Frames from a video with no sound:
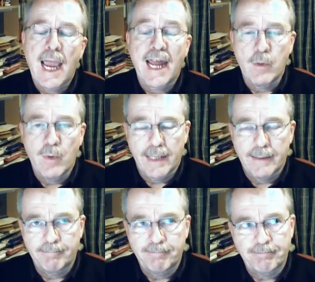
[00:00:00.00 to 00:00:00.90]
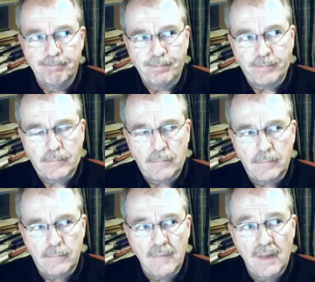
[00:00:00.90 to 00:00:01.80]
Anyway,
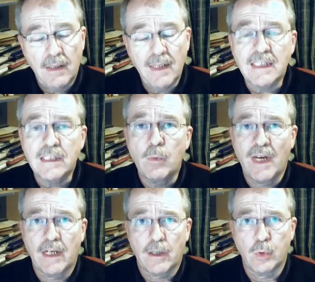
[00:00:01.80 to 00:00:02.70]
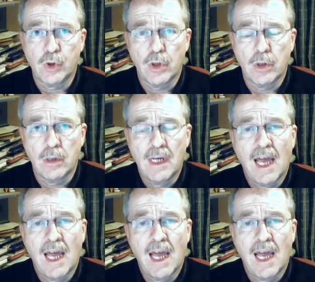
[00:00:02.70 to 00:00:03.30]
that's the way it goes on.